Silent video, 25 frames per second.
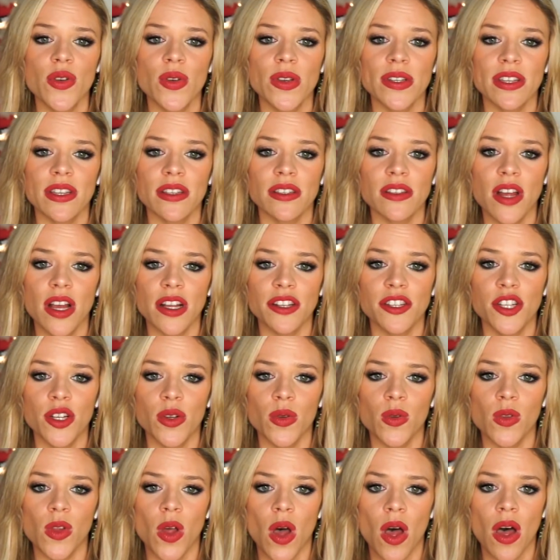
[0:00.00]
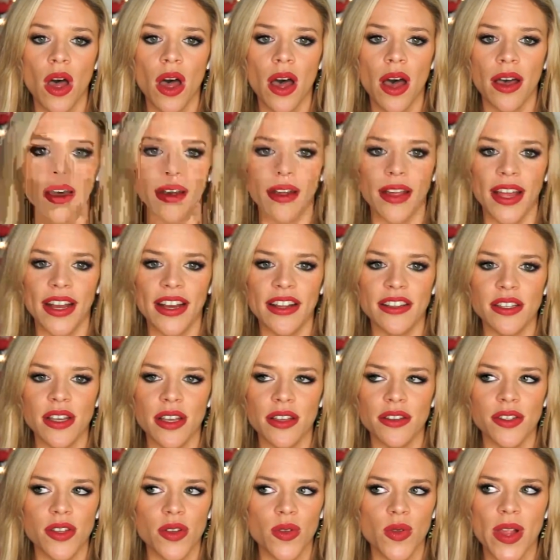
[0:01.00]
though, because it's not too long. And it's
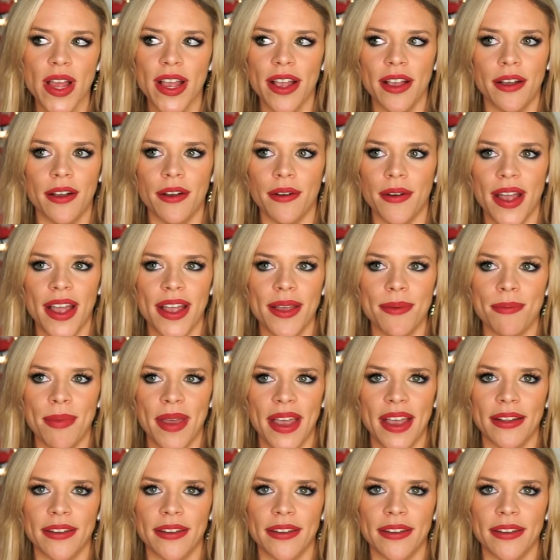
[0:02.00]
also like great banter.